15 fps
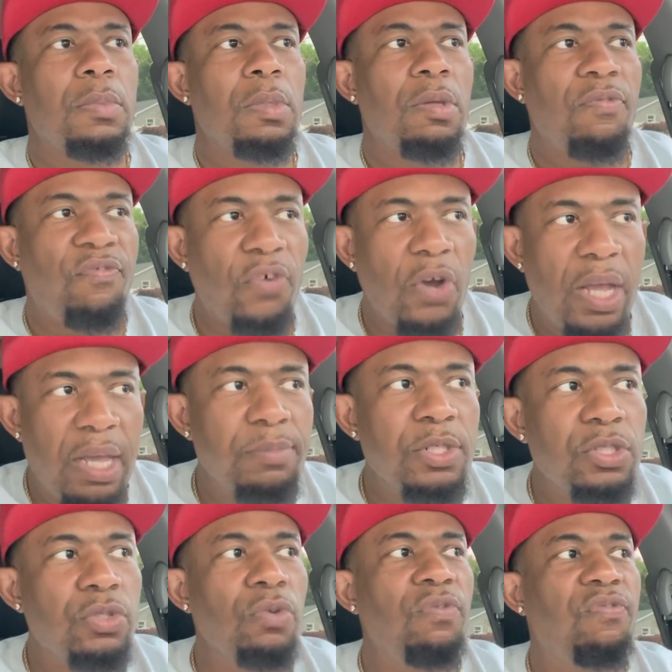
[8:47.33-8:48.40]
for him to
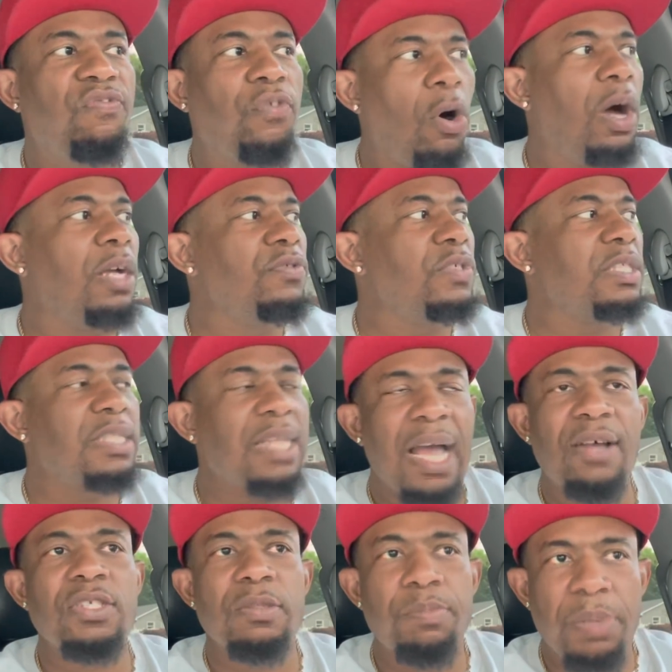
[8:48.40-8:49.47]
do
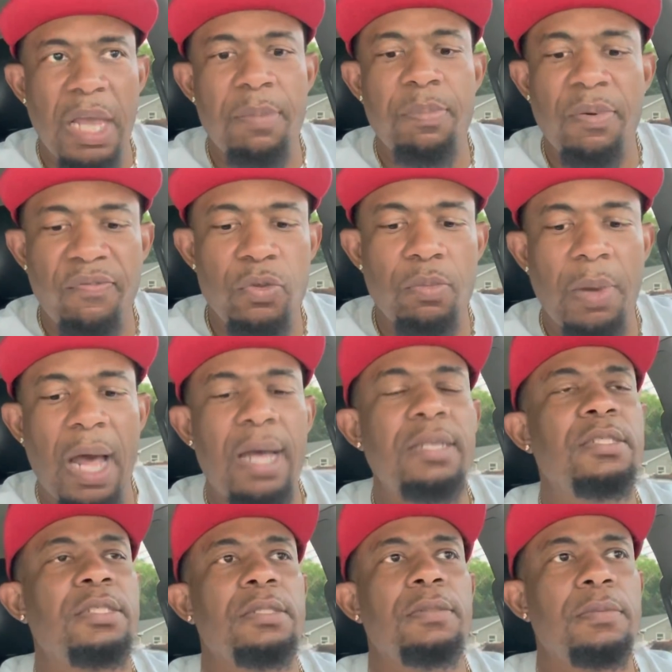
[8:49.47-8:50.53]
400,000 pay-per-view
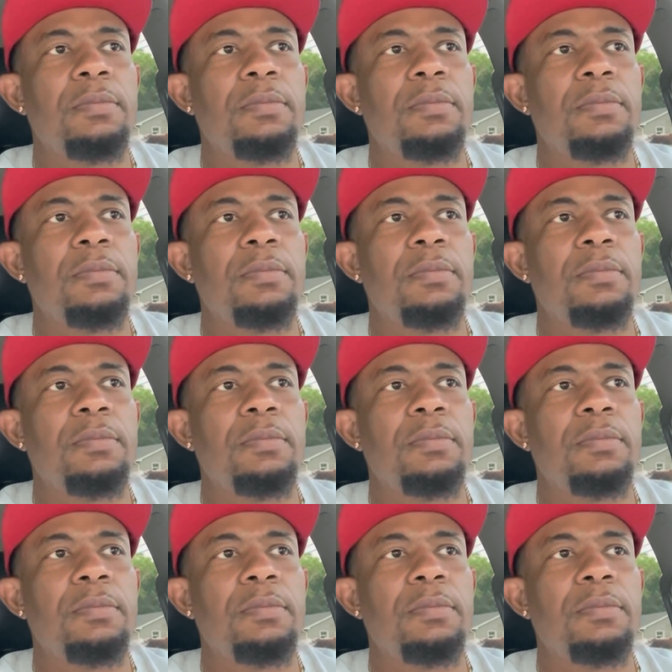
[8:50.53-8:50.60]
buys